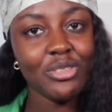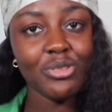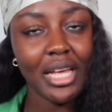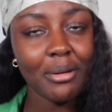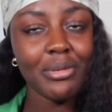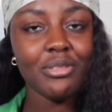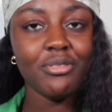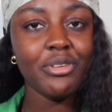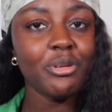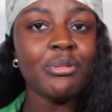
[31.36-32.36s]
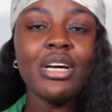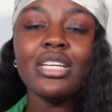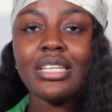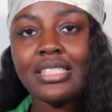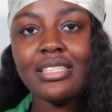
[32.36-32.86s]
would like me to film,
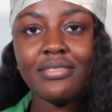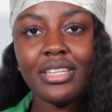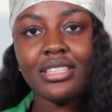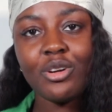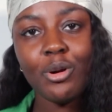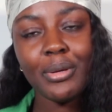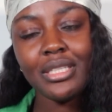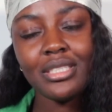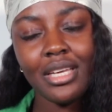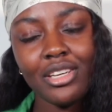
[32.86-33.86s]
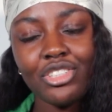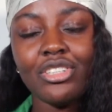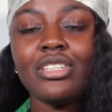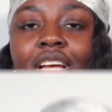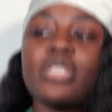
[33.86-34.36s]
just leave it in the comment
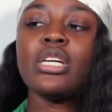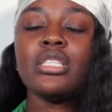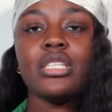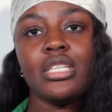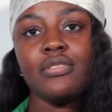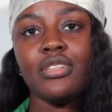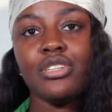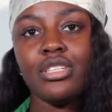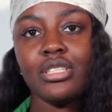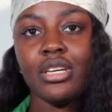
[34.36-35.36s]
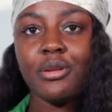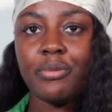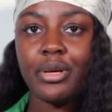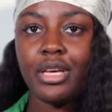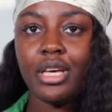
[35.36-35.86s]
section. Today's video is gonna
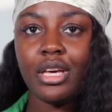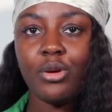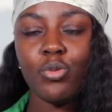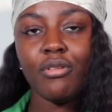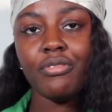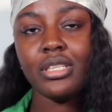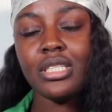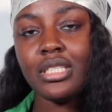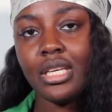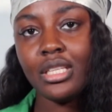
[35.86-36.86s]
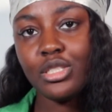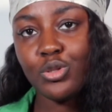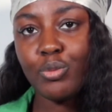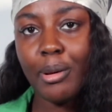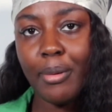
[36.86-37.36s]
be a what fits
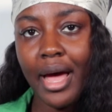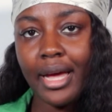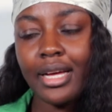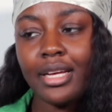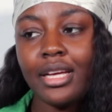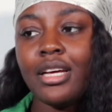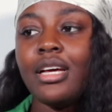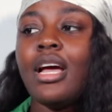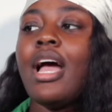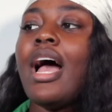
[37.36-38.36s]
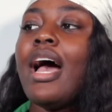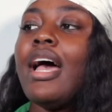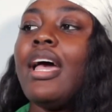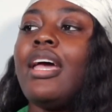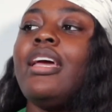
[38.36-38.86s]
into my bag.
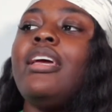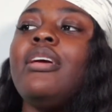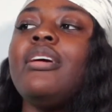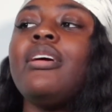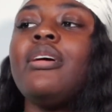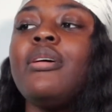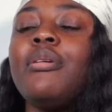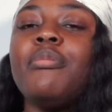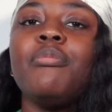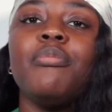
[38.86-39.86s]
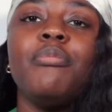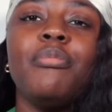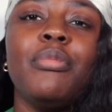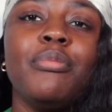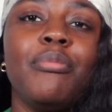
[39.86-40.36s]
I
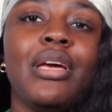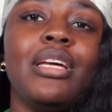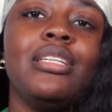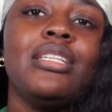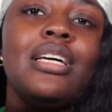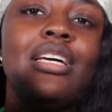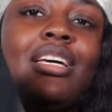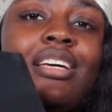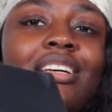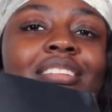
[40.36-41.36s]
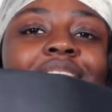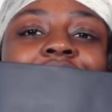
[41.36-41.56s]
made this